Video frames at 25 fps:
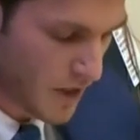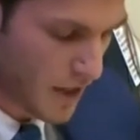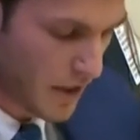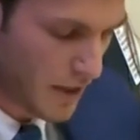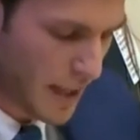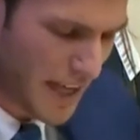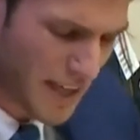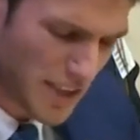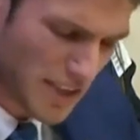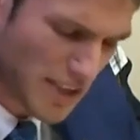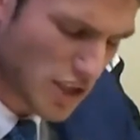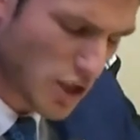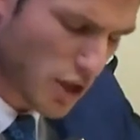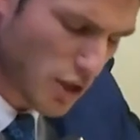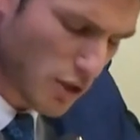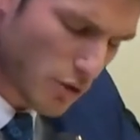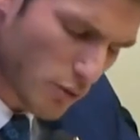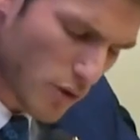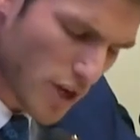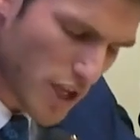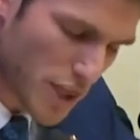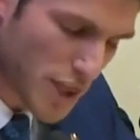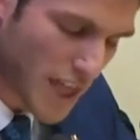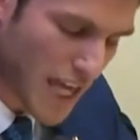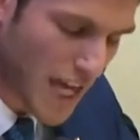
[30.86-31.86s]
That is
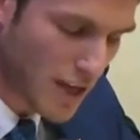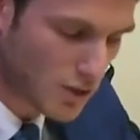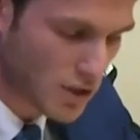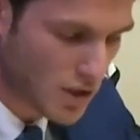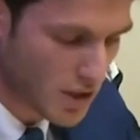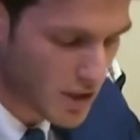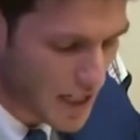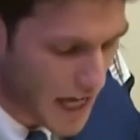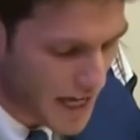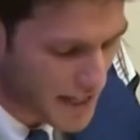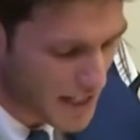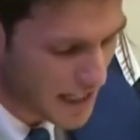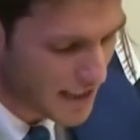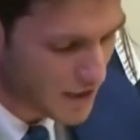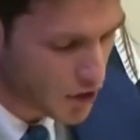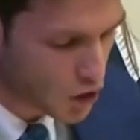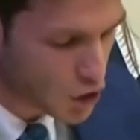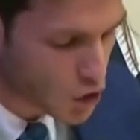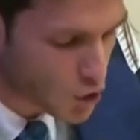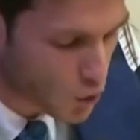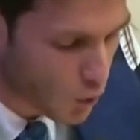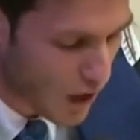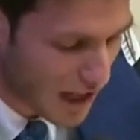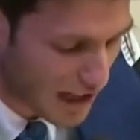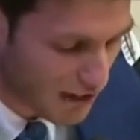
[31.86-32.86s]

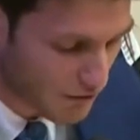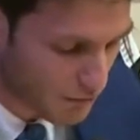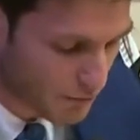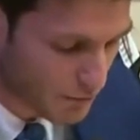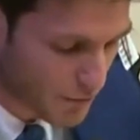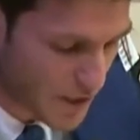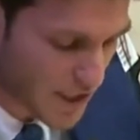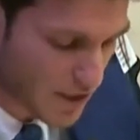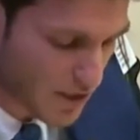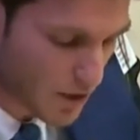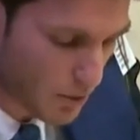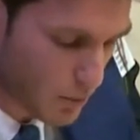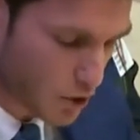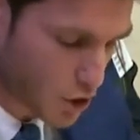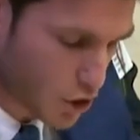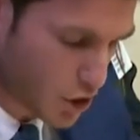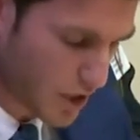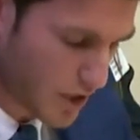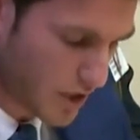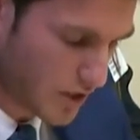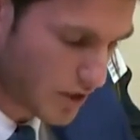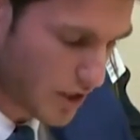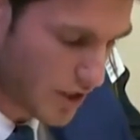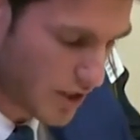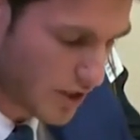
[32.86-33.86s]
3,912 missed
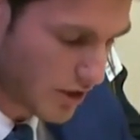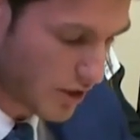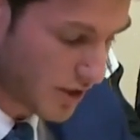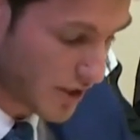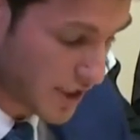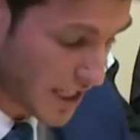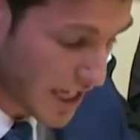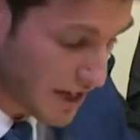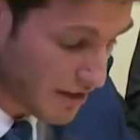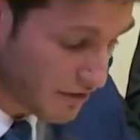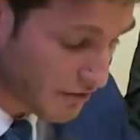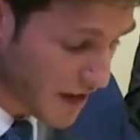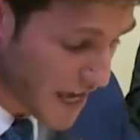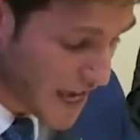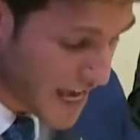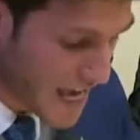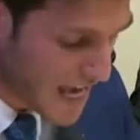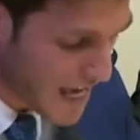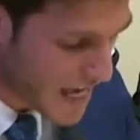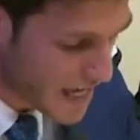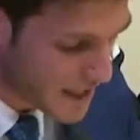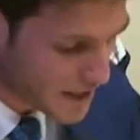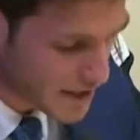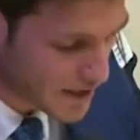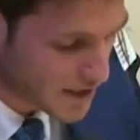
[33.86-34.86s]
opportunities to save
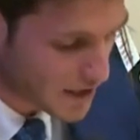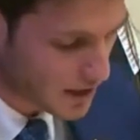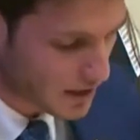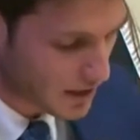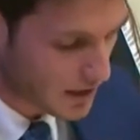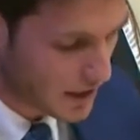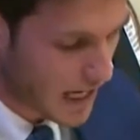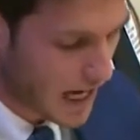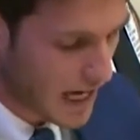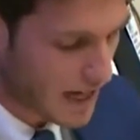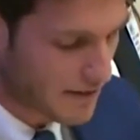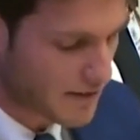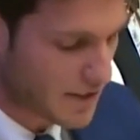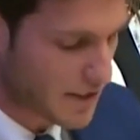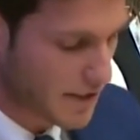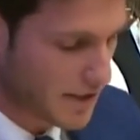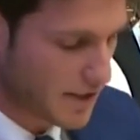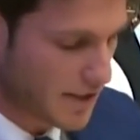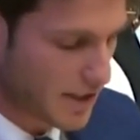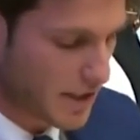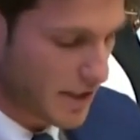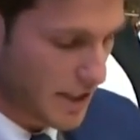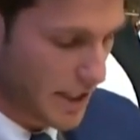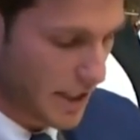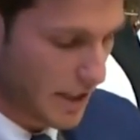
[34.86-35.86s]
innocent lives in
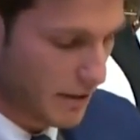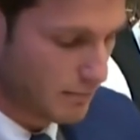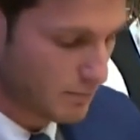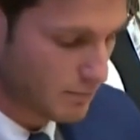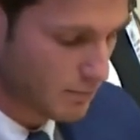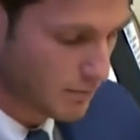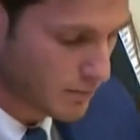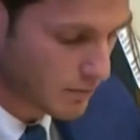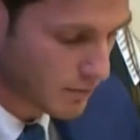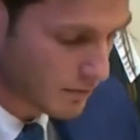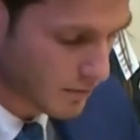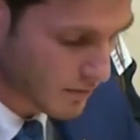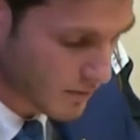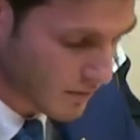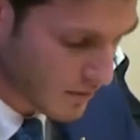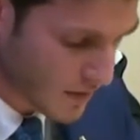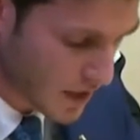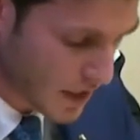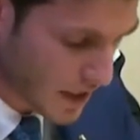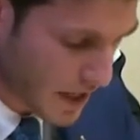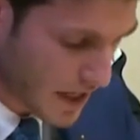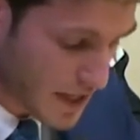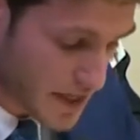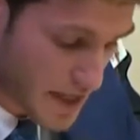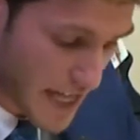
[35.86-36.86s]
Syria.
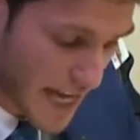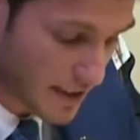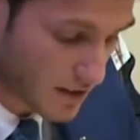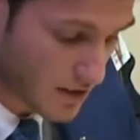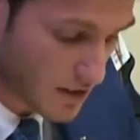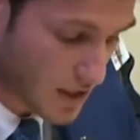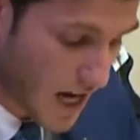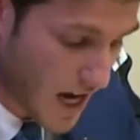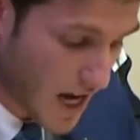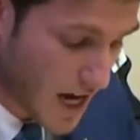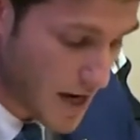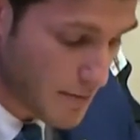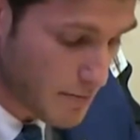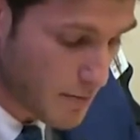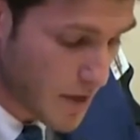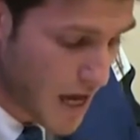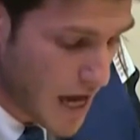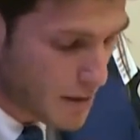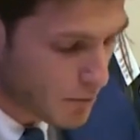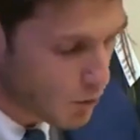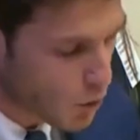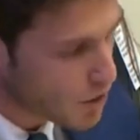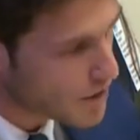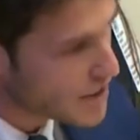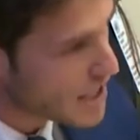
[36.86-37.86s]
In that time,
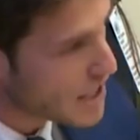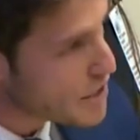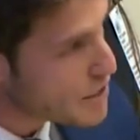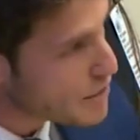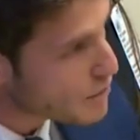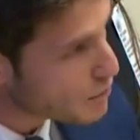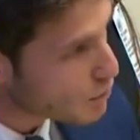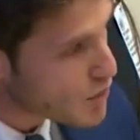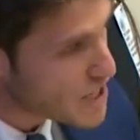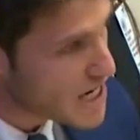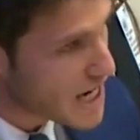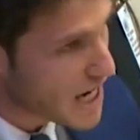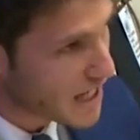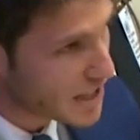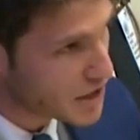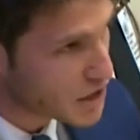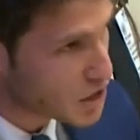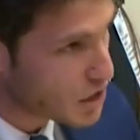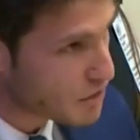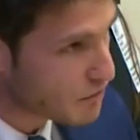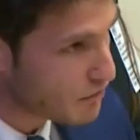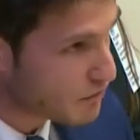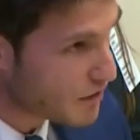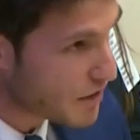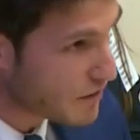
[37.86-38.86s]
more than
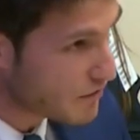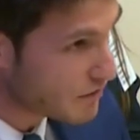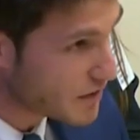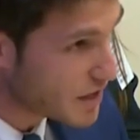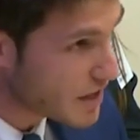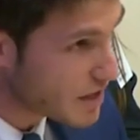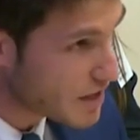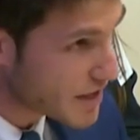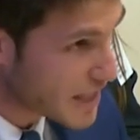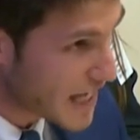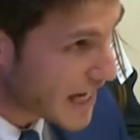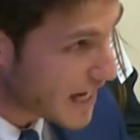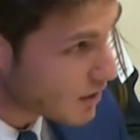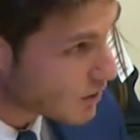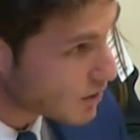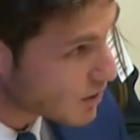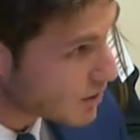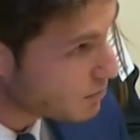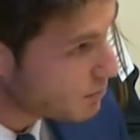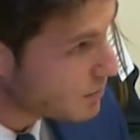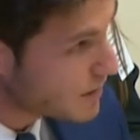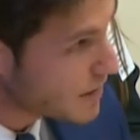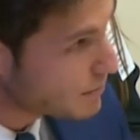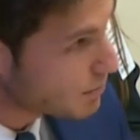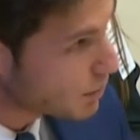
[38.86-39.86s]

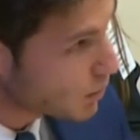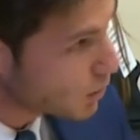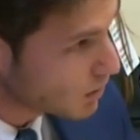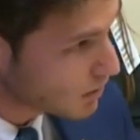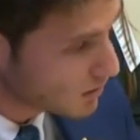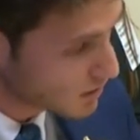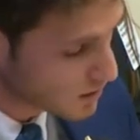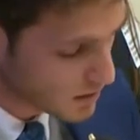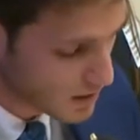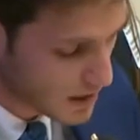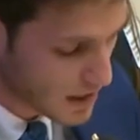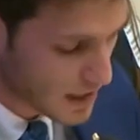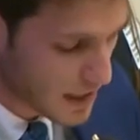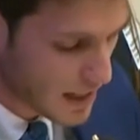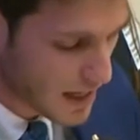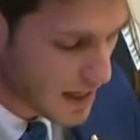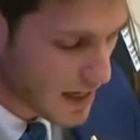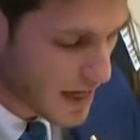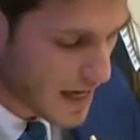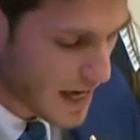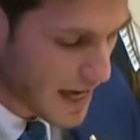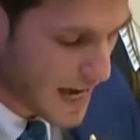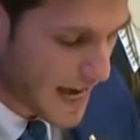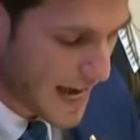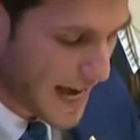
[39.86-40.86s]
350,000 people
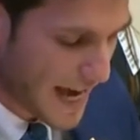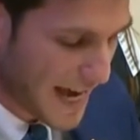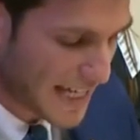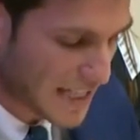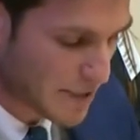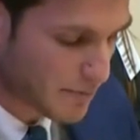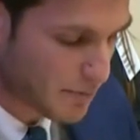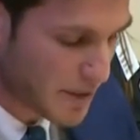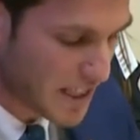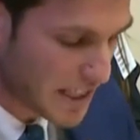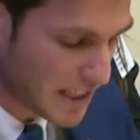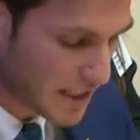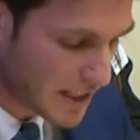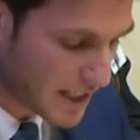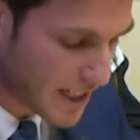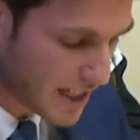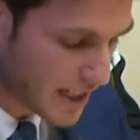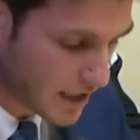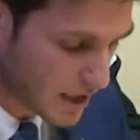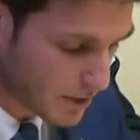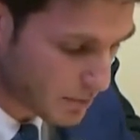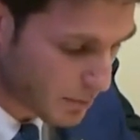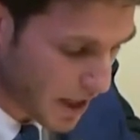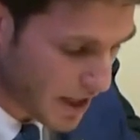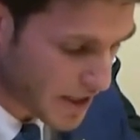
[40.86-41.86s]
has been
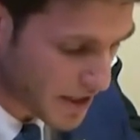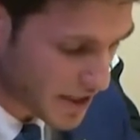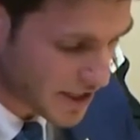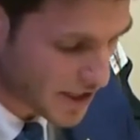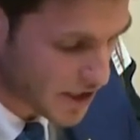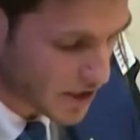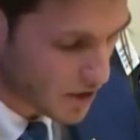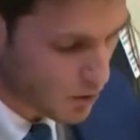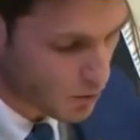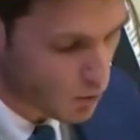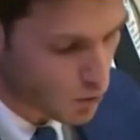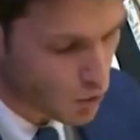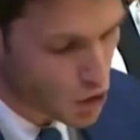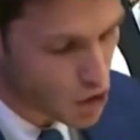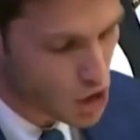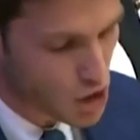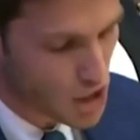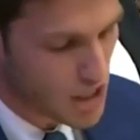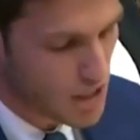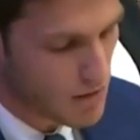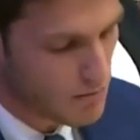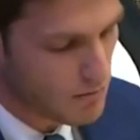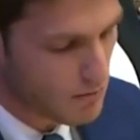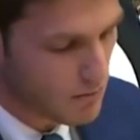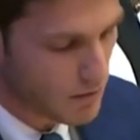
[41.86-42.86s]
killed by the Syrian
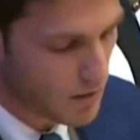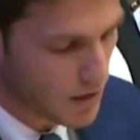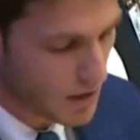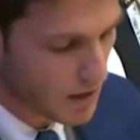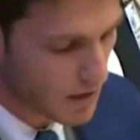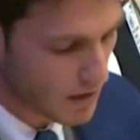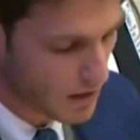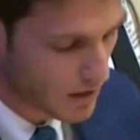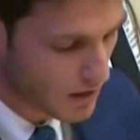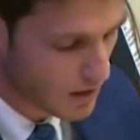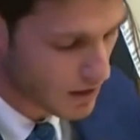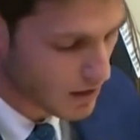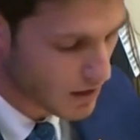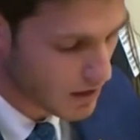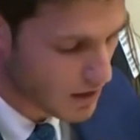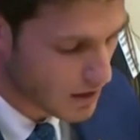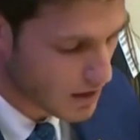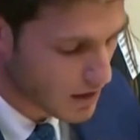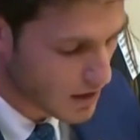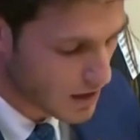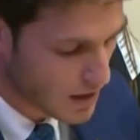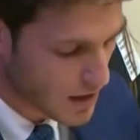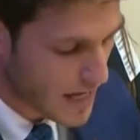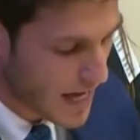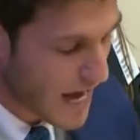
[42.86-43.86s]
regime,
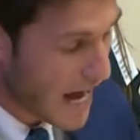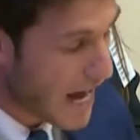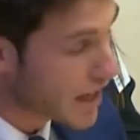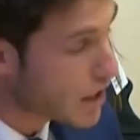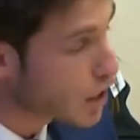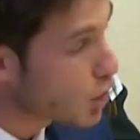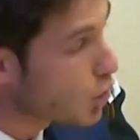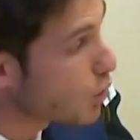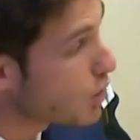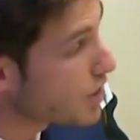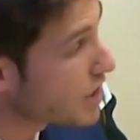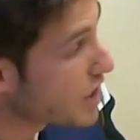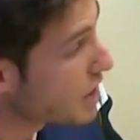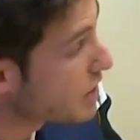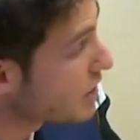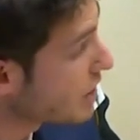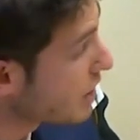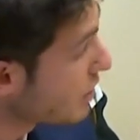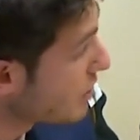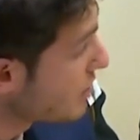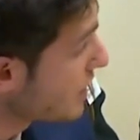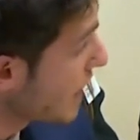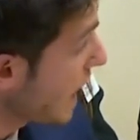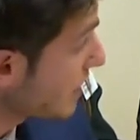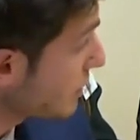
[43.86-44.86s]
according to
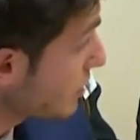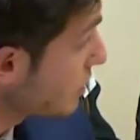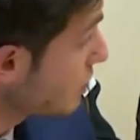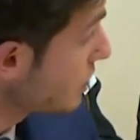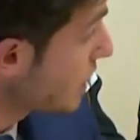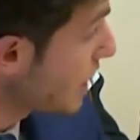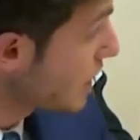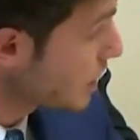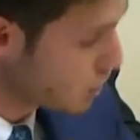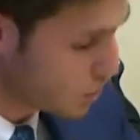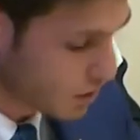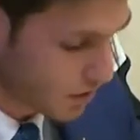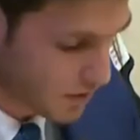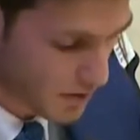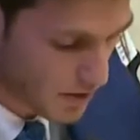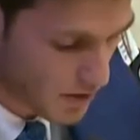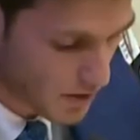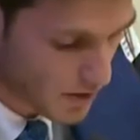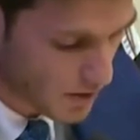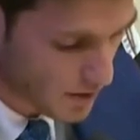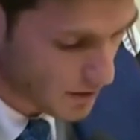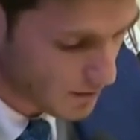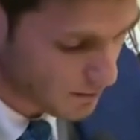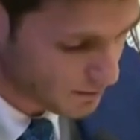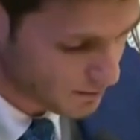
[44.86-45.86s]
the United
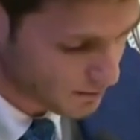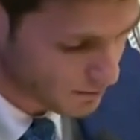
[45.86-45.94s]
Nations.